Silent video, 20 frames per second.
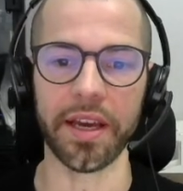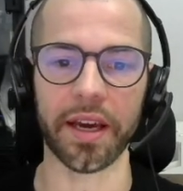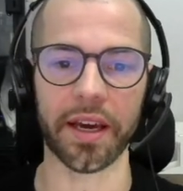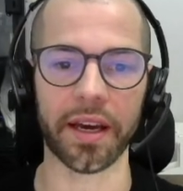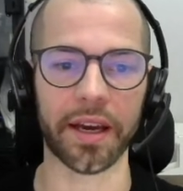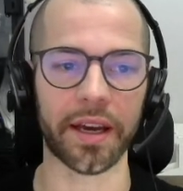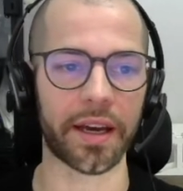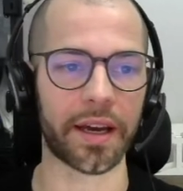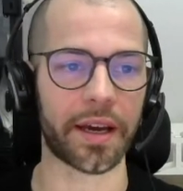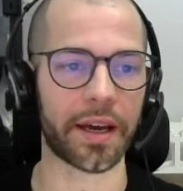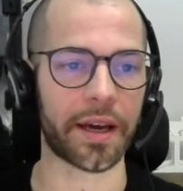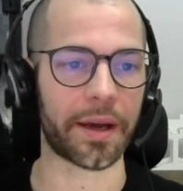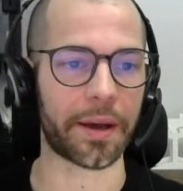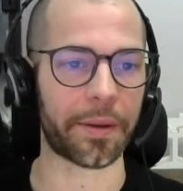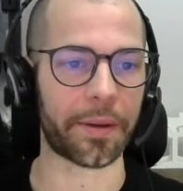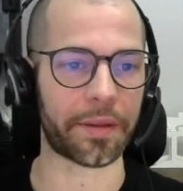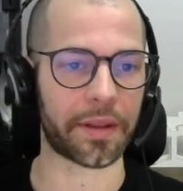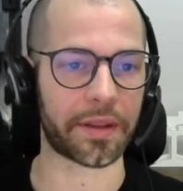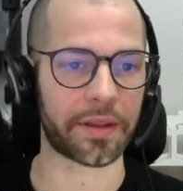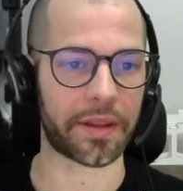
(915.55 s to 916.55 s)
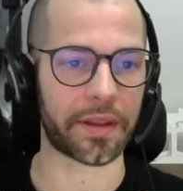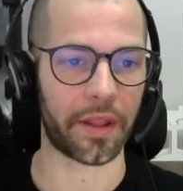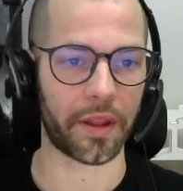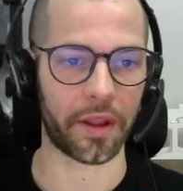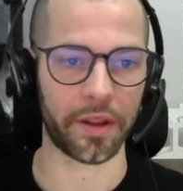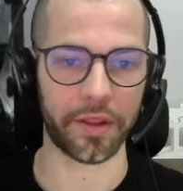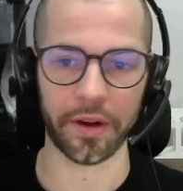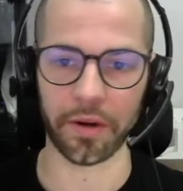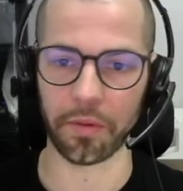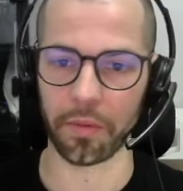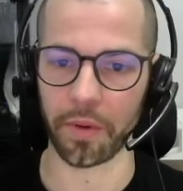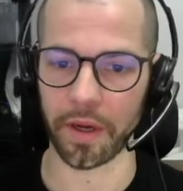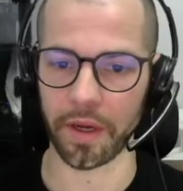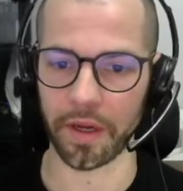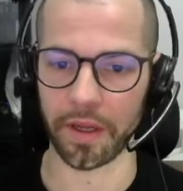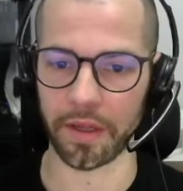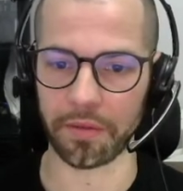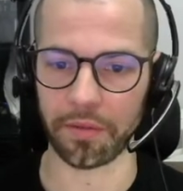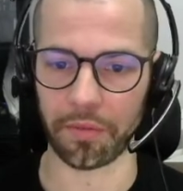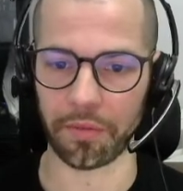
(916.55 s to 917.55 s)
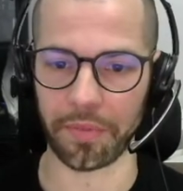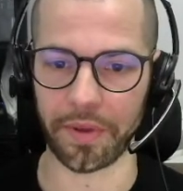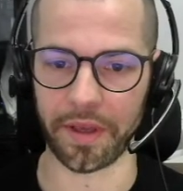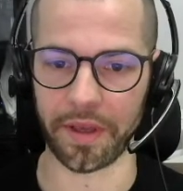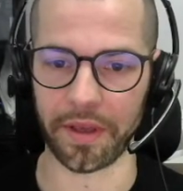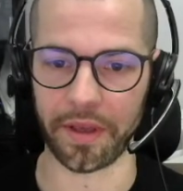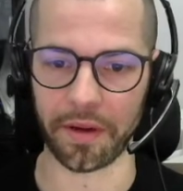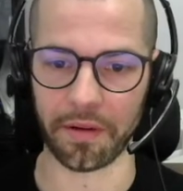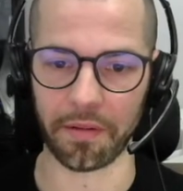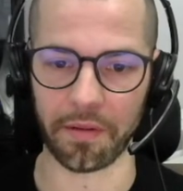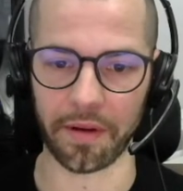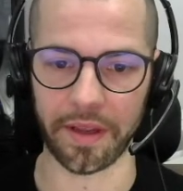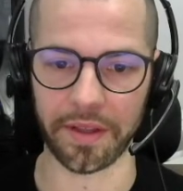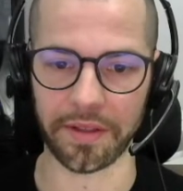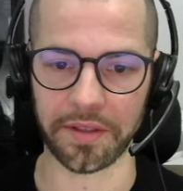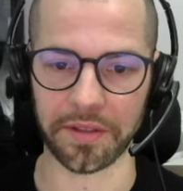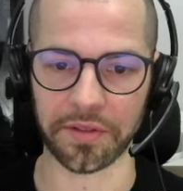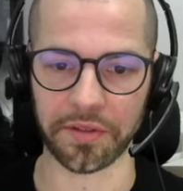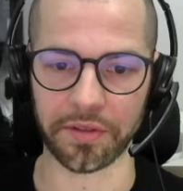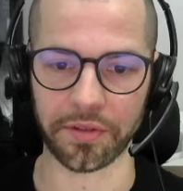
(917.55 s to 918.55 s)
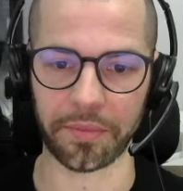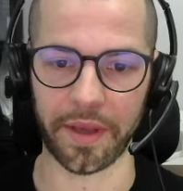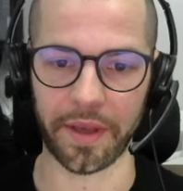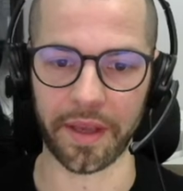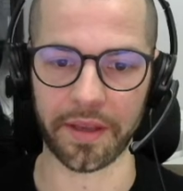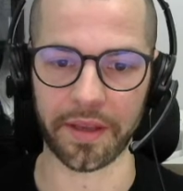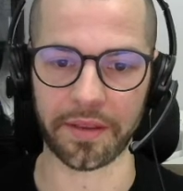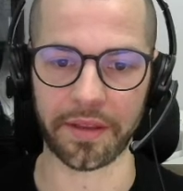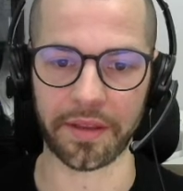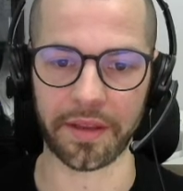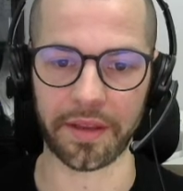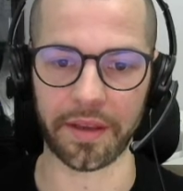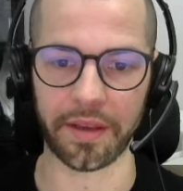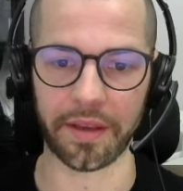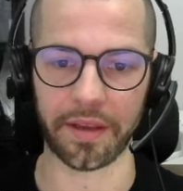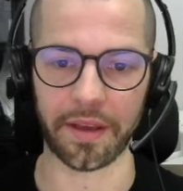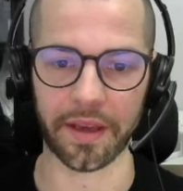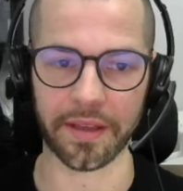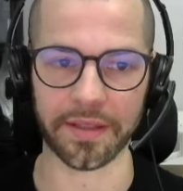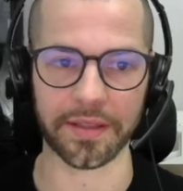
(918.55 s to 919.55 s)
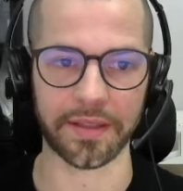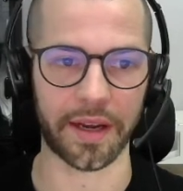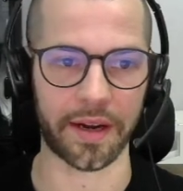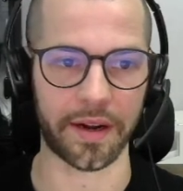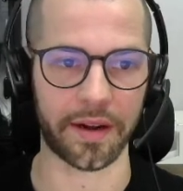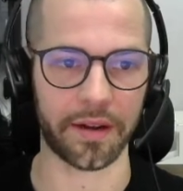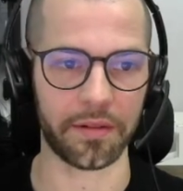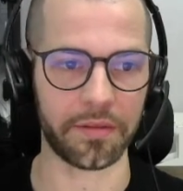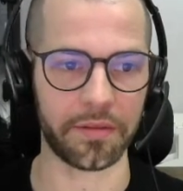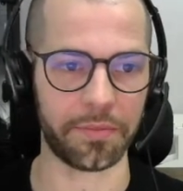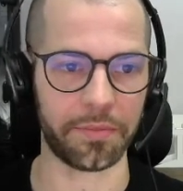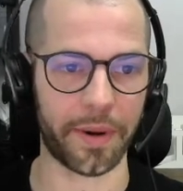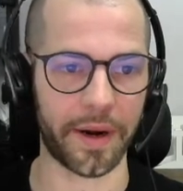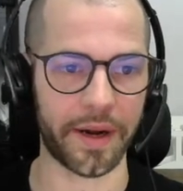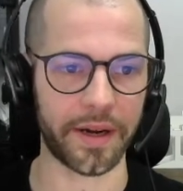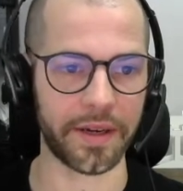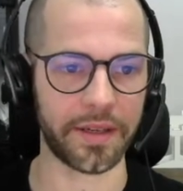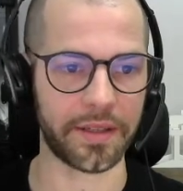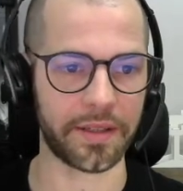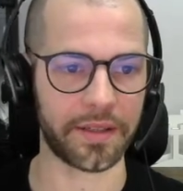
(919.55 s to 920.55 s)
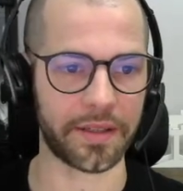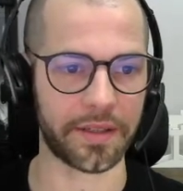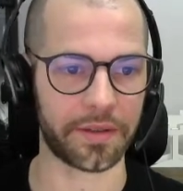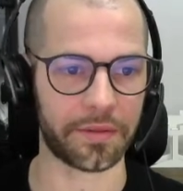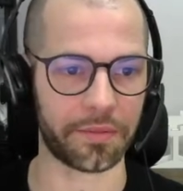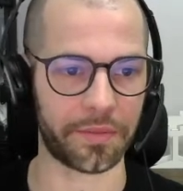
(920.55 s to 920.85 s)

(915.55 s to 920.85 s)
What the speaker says: Another one will be related to make the external part,